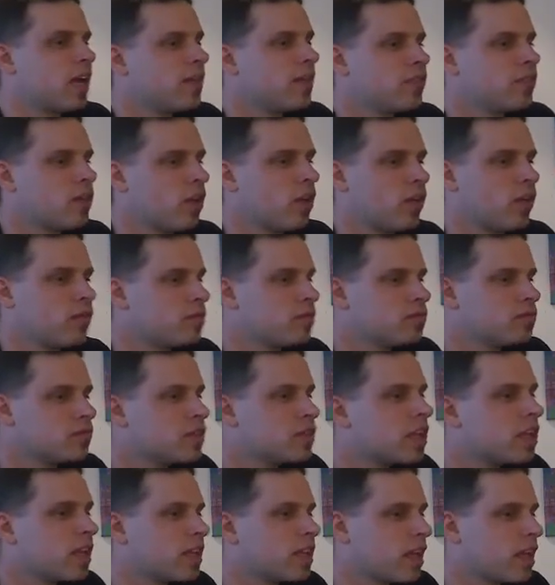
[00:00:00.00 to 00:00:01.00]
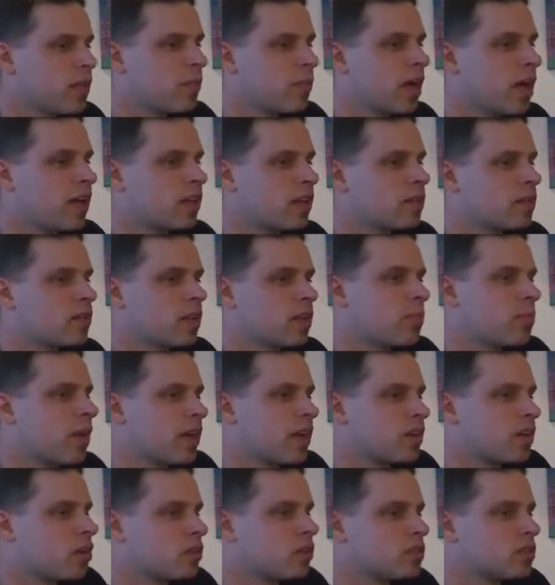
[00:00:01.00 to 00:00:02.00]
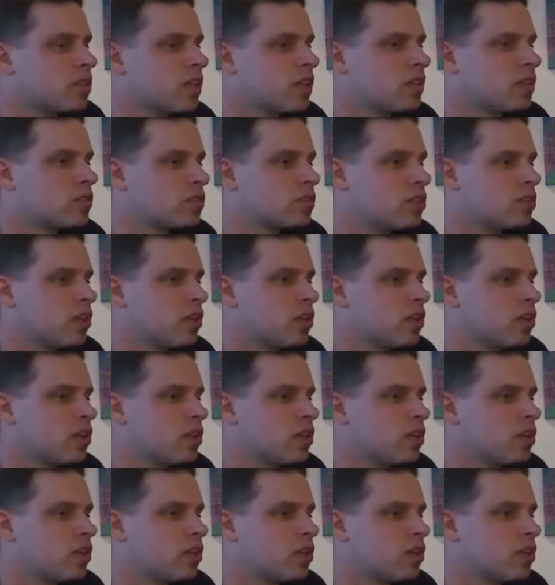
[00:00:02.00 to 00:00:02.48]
even though really they make no sense.